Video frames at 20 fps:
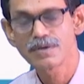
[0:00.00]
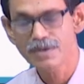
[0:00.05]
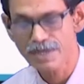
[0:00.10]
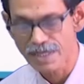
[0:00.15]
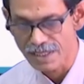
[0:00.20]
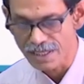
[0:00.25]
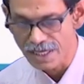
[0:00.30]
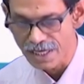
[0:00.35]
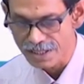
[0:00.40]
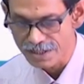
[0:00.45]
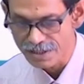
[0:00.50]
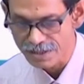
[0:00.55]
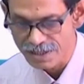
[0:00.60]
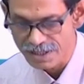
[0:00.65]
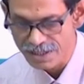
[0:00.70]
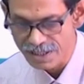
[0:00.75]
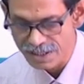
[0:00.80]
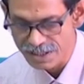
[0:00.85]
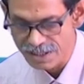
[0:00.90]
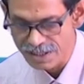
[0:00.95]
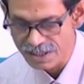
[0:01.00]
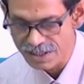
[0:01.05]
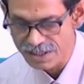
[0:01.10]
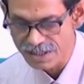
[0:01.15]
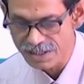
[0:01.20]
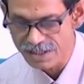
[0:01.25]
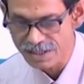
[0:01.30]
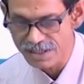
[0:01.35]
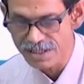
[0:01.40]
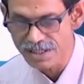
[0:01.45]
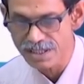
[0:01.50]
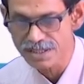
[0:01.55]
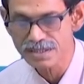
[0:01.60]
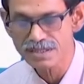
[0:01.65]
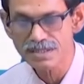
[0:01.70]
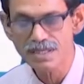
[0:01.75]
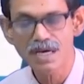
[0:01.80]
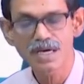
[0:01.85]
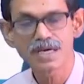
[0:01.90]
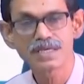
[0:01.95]
Okay. So, this is
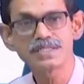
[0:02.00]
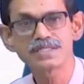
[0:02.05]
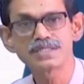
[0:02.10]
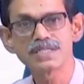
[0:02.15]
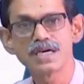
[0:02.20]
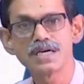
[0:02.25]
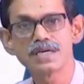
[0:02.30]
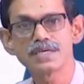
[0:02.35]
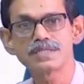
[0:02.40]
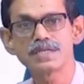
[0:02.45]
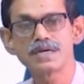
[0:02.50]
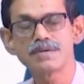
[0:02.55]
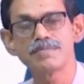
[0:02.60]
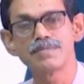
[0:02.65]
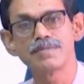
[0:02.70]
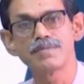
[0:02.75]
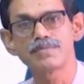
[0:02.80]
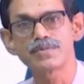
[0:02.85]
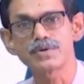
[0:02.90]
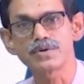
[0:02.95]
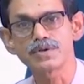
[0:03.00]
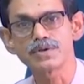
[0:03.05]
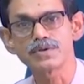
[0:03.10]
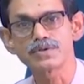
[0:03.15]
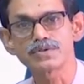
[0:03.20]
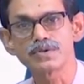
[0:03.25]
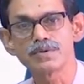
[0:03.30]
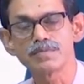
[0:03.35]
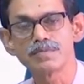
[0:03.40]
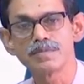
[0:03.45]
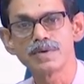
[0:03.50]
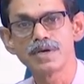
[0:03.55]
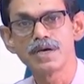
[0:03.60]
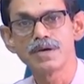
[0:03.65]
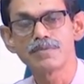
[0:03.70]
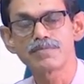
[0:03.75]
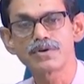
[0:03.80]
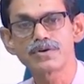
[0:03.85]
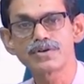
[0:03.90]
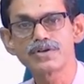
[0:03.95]
the proteasome.
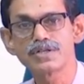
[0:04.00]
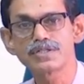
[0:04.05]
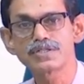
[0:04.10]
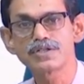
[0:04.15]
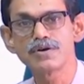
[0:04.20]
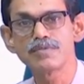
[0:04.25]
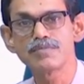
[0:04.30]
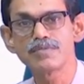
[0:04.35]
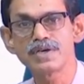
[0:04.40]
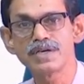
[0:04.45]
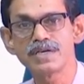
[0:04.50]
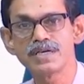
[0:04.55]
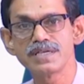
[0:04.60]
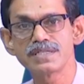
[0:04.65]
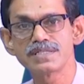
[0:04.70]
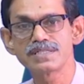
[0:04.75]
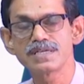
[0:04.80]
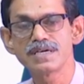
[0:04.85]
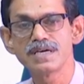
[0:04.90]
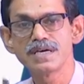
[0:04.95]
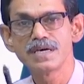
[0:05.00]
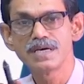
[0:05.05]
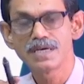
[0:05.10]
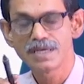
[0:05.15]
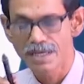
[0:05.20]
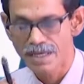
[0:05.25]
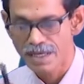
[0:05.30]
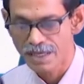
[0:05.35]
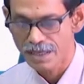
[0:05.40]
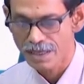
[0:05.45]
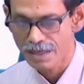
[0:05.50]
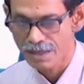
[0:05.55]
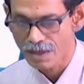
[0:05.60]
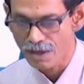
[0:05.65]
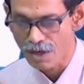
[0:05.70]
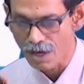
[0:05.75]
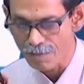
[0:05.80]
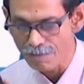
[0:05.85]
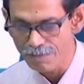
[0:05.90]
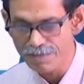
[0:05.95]
Proteasome is a
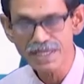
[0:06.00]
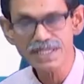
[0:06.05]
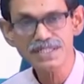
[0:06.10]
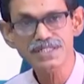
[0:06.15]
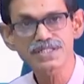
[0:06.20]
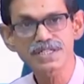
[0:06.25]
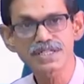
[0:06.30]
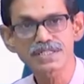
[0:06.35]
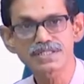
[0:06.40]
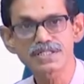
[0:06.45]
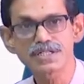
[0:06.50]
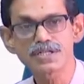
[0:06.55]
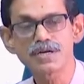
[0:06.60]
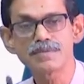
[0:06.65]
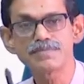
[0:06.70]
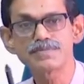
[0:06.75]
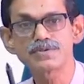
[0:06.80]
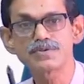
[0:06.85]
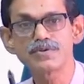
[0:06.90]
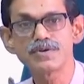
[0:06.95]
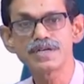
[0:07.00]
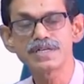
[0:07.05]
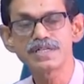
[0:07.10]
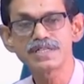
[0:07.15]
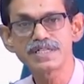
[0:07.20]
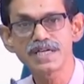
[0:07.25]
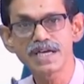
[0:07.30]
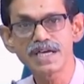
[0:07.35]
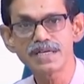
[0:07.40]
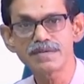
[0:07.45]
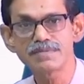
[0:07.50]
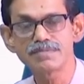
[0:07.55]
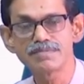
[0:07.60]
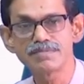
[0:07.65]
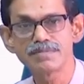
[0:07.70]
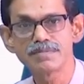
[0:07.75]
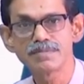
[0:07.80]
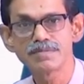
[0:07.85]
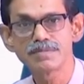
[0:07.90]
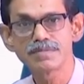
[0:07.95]
complex structure of 28
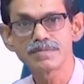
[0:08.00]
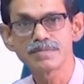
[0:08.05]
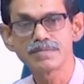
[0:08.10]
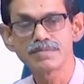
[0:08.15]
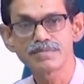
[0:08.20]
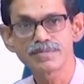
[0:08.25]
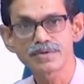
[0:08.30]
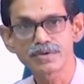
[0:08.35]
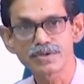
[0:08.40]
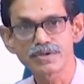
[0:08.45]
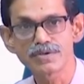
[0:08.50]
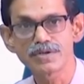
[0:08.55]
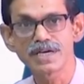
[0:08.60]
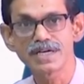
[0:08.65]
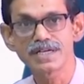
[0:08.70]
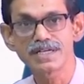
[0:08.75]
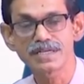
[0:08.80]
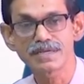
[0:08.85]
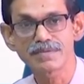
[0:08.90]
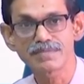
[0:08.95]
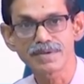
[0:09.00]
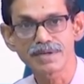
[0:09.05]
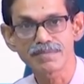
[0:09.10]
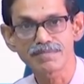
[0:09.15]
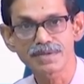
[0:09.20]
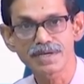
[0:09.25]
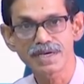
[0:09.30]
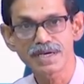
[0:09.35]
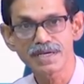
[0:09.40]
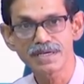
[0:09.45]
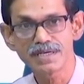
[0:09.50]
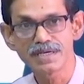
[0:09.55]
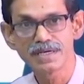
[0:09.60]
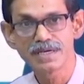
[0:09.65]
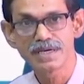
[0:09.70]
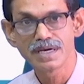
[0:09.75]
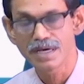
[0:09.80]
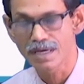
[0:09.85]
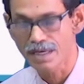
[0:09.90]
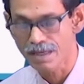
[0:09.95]
proteolytic peptide,
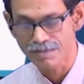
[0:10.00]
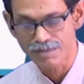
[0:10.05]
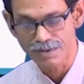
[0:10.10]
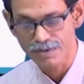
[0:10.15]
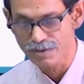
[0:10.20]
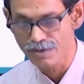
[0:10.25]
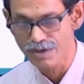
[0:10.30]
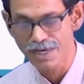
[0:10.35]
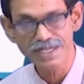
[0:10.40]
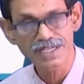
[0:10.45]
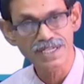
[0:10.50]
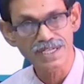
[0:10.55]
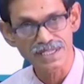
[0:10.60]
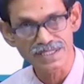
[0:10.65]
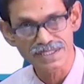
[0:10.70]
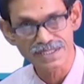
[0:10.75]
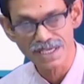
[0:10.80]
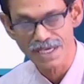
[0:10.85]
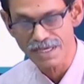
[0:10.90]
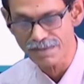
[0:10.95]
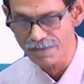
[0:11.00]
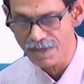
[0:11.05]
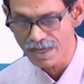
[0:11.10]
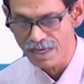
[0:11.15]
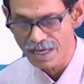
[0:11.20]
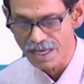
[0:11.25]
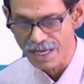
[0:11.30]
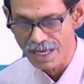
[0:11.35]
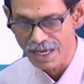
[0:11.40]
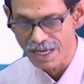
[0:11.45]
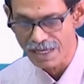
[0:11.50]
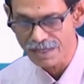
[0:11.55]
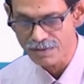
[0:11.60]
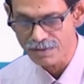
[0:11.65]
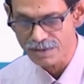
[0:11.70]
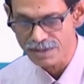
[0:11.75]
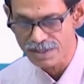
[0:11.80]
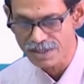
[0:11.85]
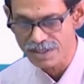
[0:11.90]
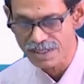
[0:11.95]
proteolytic enzyme, and
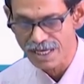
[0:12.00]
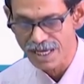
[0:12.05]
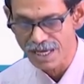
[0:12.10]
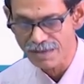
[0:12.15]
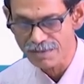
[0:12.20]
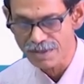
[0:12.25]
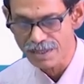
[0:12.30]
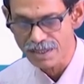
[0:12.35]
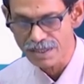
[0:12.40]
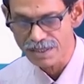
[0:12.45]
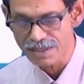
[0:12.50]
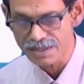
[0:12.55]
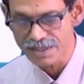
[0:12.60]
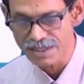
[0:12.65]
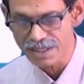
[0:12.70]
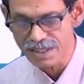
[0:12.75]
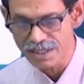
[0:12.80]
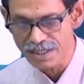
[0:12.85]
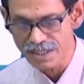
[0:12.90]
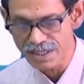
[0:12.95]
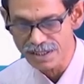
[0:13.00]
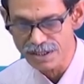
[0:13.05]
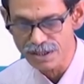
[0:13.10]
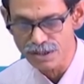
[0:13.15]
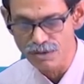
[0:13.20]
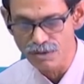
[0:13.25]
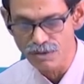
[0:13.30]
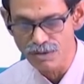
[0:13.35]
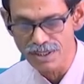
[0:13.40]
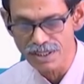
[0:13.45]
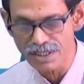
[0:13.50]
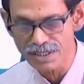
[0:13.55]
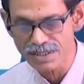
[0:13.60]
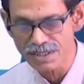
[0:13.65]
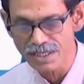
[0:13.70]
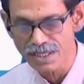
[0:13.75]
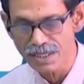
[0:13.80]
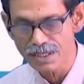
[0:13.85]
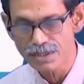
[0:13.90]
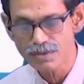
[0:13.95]
which is capped. Its role
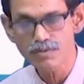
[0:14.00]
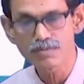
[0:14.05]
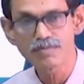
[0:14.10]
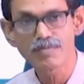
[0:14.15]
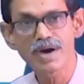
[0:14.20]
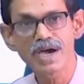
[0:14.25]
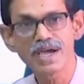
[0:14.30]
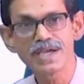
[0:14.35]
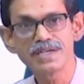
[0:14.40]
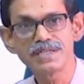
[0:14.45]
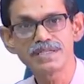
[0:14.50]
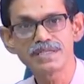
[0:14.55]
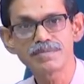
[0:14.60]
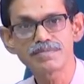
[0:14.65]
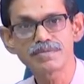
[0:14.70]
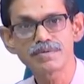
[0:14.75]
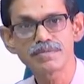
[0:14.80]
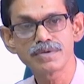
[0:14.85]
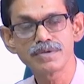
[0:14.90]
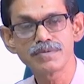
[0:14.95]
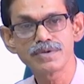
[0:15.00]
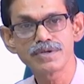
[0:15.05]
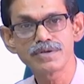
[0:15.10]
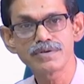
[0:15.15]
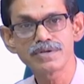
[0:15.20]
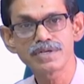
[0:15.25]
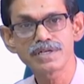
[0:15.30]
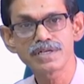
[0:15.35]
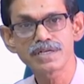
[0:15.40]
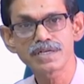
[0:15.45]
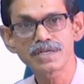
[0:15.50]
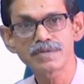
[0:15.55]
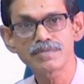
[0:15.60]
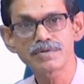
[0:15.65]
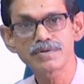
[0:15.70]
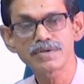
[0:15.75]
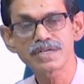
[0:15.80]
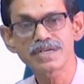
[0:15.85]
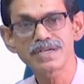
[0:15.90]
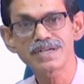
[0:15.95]
is to bind the ubiquitinated
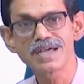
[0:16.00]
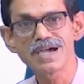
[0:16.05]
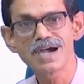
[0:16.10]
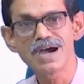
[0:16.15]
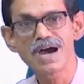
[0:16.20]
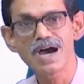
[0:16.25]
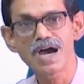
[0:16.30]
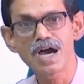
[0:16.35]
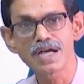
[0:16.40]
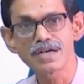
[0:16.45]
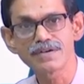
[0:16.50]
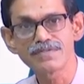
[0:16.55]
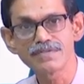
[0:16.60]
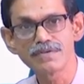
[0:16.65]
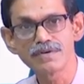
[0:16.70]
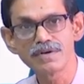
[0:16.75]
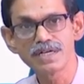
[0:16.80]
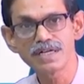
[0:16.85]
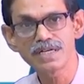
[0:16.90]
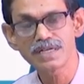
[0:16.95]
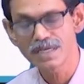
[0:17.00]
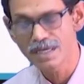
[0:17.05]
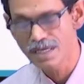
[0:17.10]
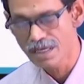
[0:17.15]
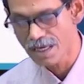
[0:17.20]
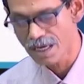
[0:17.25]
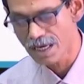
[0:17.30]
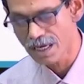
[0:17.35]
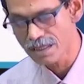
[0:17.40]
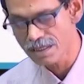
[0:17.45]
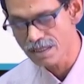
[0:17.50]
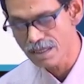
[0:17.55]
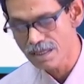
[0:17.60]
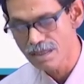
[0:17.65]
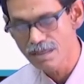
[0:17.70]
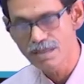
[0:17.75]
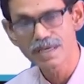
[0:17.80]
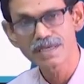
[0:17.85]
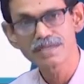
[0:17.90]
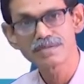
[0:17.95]
protein, unfold it and
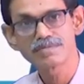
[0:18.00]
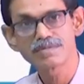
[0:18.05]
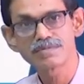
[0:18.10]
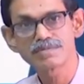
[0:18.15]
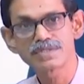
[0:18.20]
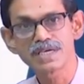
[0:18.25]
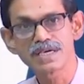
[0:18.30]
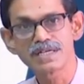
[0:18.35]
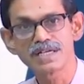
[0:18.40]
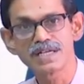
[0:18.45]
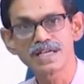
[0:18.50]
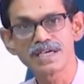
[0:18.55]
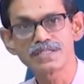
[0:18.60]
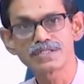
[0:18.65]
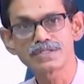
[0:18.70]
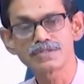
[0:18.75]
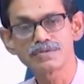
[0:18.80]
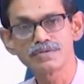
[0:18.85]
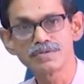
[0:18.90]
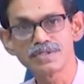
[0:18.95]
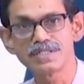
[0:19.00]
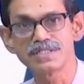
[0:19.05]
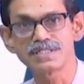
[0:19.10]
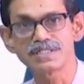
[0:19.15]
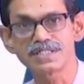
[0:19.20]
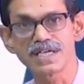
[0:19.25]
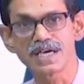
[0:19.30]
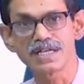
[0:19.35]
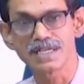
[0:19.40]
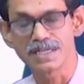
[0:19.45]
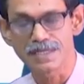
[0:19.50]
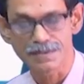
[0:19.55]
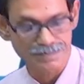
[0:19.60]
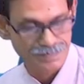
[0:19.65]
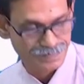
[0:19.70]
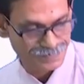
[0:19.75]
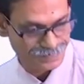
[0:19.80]
channelize through this channel.